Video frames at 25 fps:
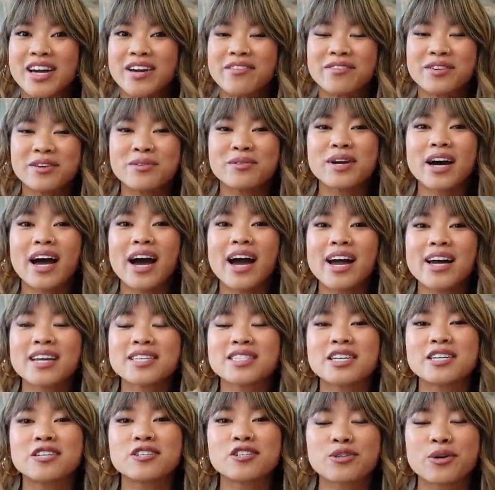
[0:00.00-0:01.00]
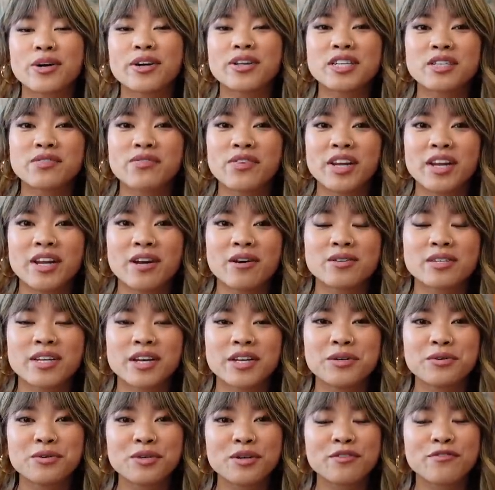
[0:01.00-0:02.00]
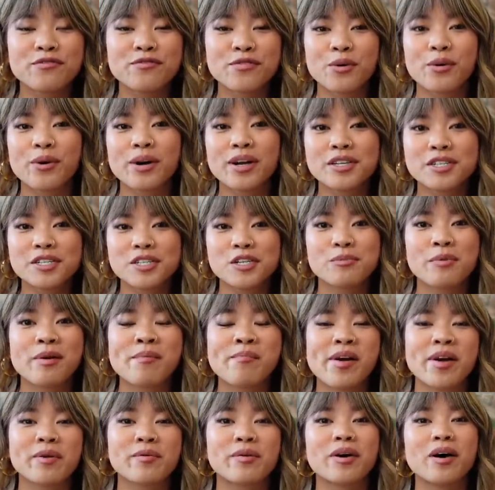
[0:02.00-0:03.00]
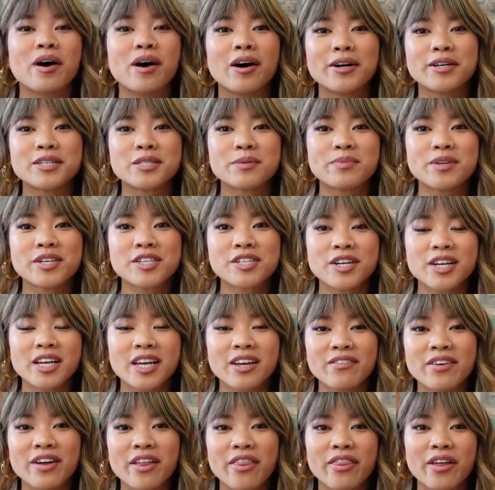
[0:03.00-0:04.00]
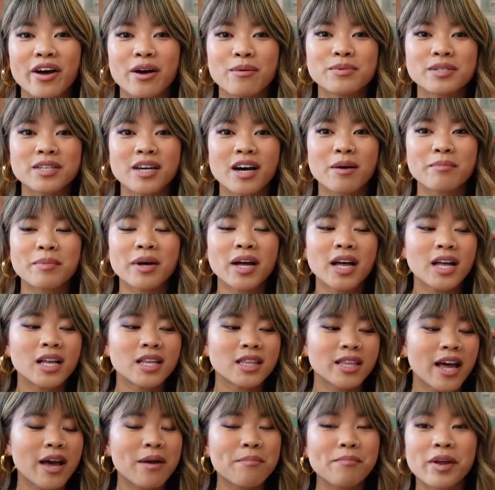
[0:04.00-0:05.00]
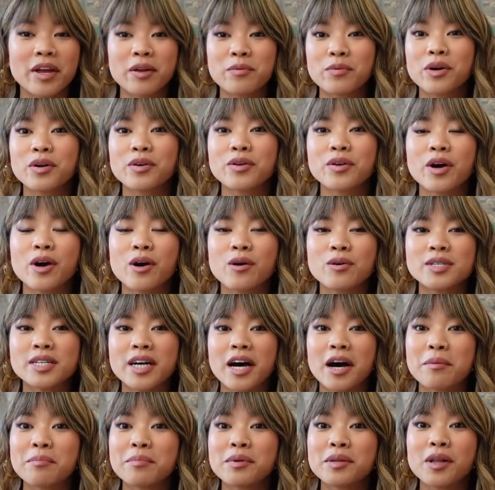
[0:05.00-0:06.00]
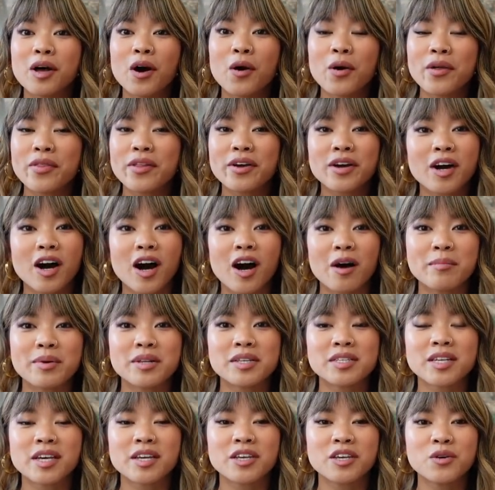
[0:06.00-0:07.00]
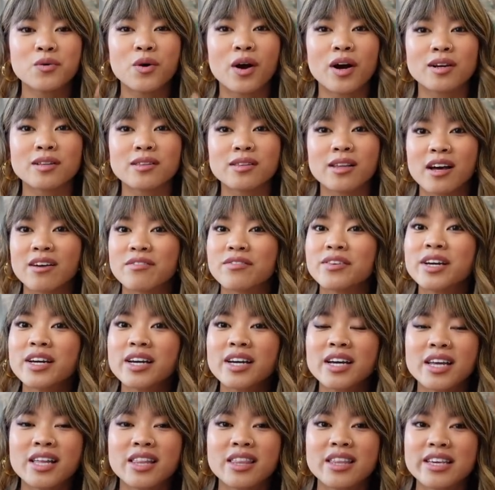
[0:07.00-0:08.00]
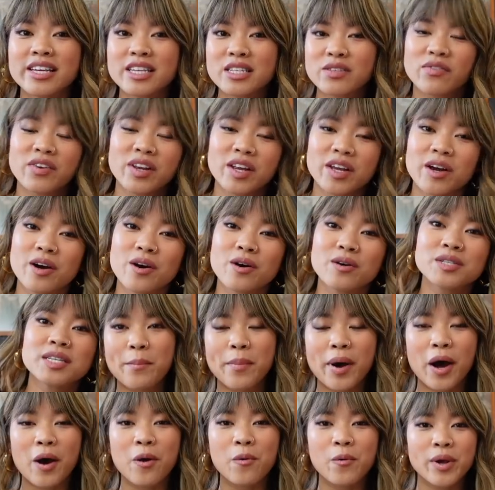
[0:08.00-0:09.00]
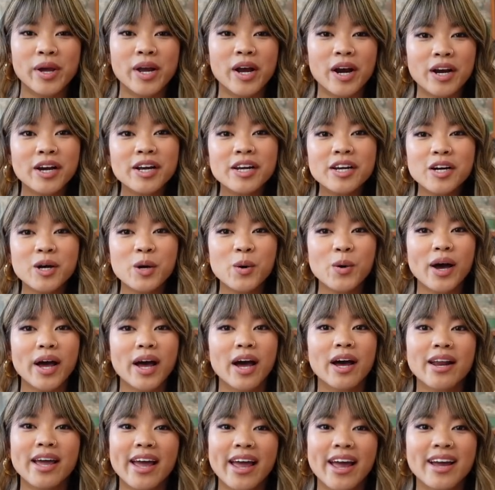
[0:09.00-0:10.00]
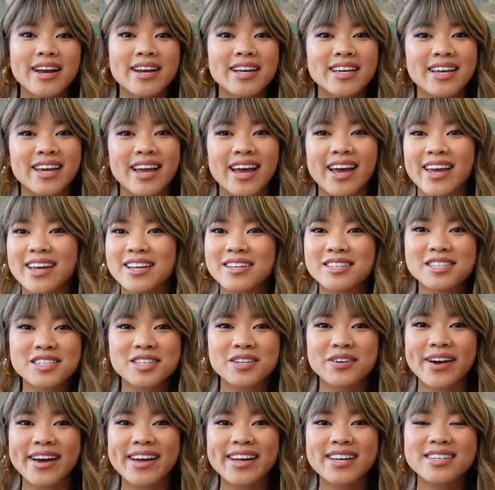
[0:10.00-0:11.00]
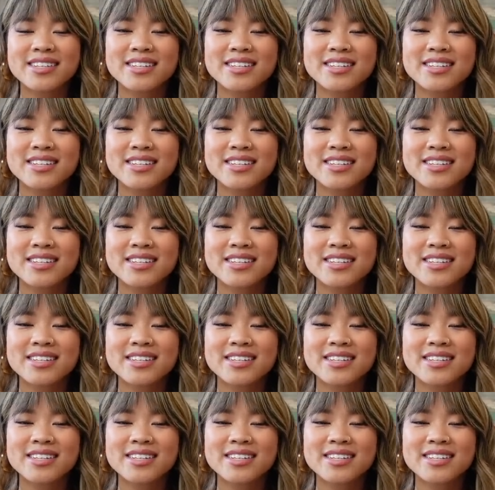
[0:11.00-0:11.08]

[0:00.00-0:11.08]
If you guys enjoy these videos and you look forward to my Madewell hauls, be sure to give it a thumbs up. Let Madewell know down below in the comments that you are loving these videos, but we are gonna go ahead and get into it it.